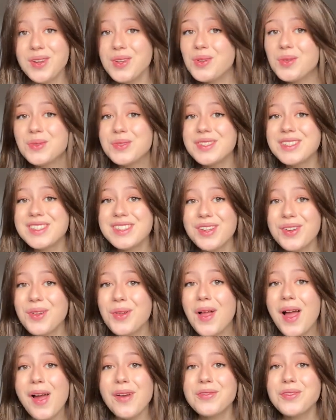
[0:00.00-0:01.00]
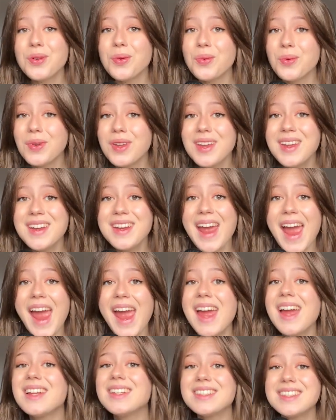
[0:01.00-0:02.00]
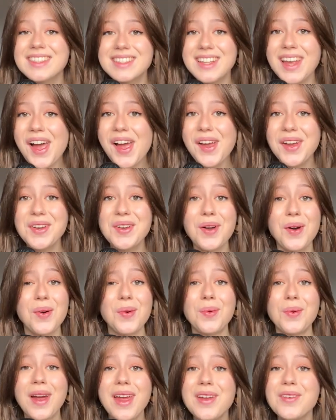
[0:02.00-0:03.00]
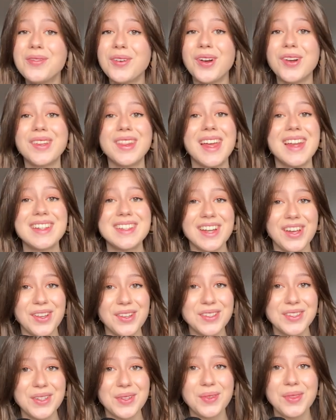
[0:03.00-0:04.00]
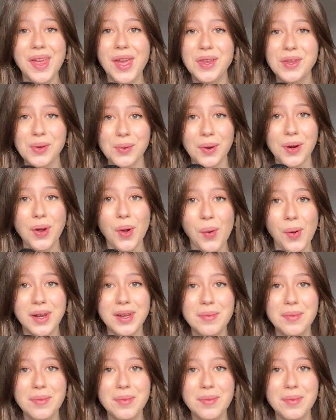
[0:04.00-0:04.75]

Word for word: you still have to read and sign a waiver that tells you that you are going to